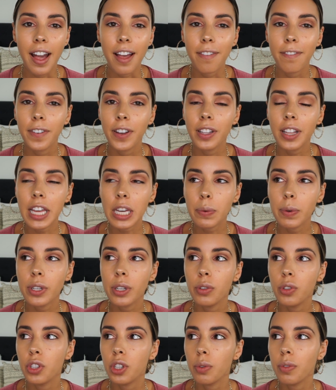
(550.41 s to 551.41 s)
I feel like when
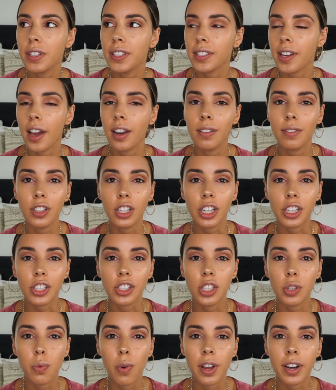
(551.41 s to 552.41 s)
you do these kind of
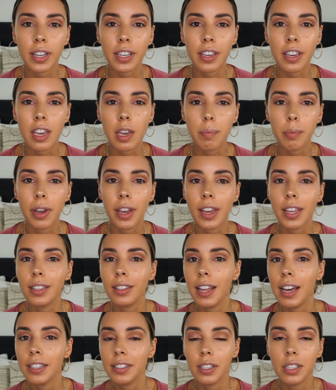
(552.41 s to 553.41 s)
looks, you wanna keep a
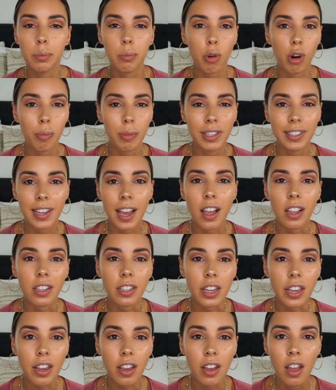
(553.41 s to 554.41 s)
less is more
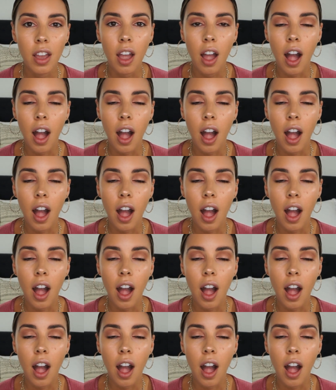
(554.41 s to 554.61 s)
mentality.